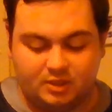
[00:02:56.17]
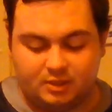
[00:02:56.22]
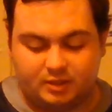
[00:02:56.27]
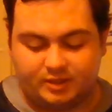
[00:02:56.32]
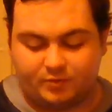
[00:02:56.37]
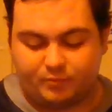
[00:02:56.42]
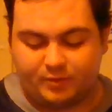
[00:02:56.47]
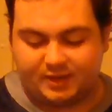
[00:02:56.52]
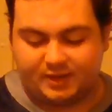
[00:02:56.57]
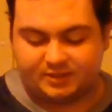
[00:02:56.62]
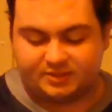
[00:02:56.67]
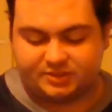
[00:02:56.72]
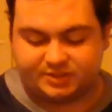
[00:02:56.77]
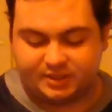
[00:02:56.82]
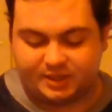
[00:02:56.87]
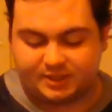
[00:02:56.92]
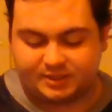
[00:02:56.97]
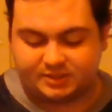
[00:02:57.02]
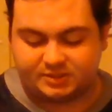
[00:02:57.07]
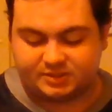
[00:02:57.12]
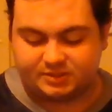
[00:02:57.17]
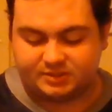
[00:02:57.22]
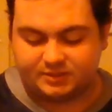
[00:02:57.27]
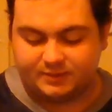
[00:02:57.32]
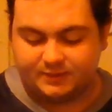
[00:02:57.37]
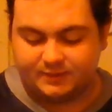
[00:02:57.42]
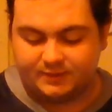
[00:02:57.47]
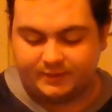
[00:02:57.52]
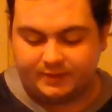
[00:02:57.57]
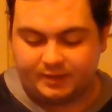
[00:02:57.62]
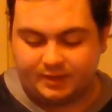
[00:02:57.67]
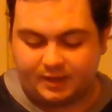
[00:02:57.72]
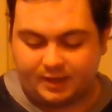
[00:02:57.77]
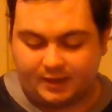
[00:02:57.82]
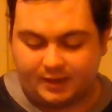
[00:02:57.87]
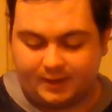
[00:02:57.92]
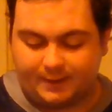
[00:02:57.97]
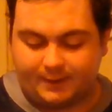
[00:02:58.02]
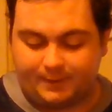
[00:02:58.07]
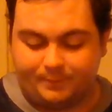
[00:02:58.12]
And then round six, we
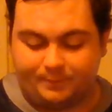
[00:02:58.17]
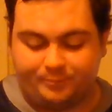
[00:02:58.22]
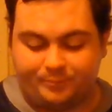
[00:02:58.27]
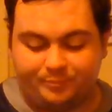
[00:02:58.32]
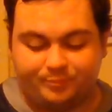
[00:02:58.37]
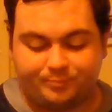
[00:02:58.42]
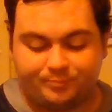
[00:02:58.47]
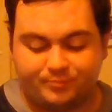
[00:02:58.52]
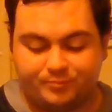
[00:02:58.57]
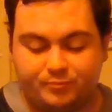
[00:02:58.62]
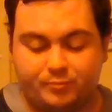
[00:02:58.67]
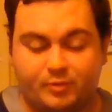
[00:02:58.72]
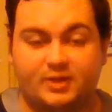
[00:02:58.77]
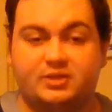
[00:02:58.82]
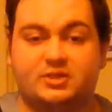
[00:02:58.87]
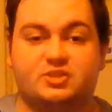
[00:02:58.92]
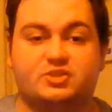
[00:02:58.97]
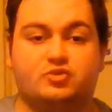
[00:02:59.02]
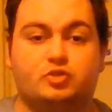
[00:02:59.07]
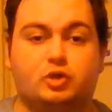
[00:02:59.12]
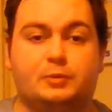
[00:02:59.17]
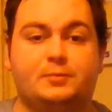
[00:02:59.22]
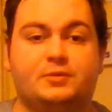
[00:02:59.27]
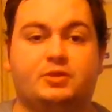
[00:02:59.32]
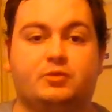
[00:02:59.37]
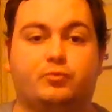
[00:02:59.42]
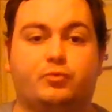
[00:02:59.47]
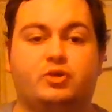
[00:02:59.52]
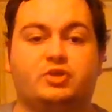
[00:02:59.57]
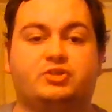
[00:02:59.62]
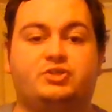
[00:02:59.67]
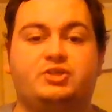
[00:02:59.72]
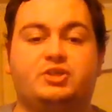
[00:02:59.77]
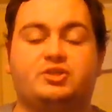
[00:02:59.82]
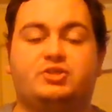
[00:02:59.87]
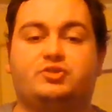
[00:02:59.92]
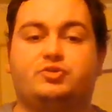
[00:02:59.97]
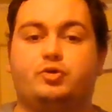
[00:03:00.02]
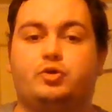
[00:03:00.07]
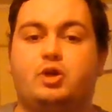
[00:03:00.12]
got the Storm and the
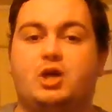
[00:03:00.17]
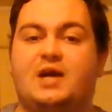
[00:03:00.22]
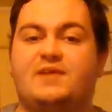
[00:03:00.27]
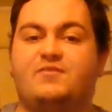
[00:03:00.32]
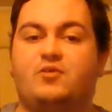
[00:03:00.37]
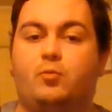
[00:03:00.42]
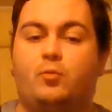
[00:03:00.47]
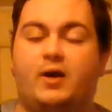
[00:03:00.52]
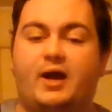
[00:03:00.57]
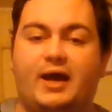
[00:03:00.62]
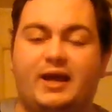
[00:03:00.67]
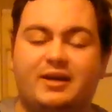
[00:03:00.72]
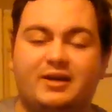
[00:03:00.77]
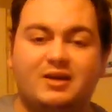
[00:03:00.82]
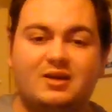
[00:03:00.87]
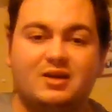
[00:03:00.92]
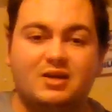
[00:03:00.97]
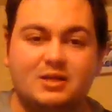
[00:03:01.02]
Roosters, two heavyweight